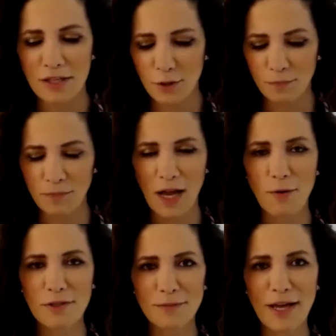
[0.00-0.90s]
So how
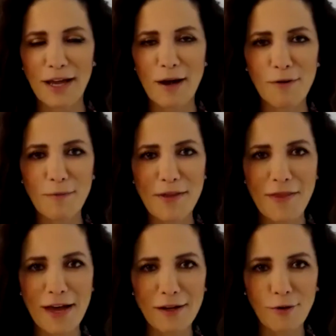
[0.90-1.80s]
about
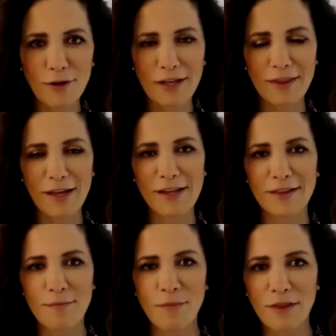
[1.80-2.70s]
that, Jorge, that in the
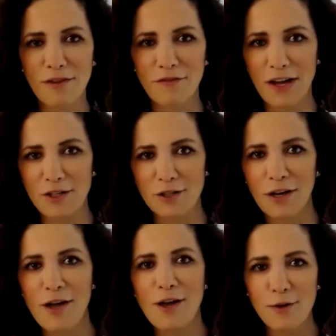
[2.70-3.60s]
month of action,
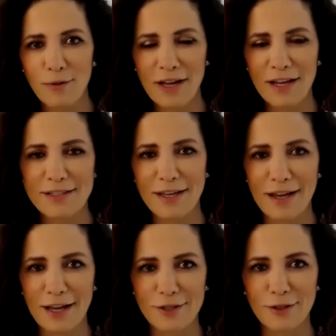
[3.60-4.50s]
you and I take
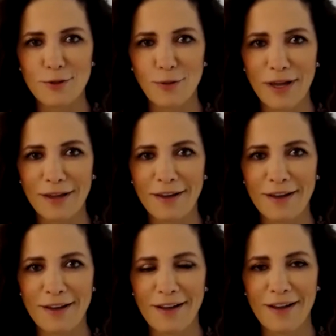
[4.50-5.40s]
action doing
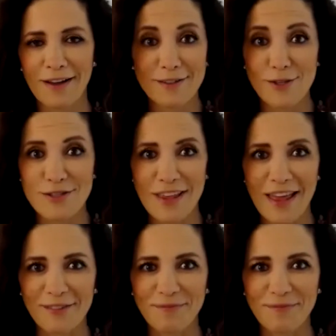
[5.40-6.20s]
just that?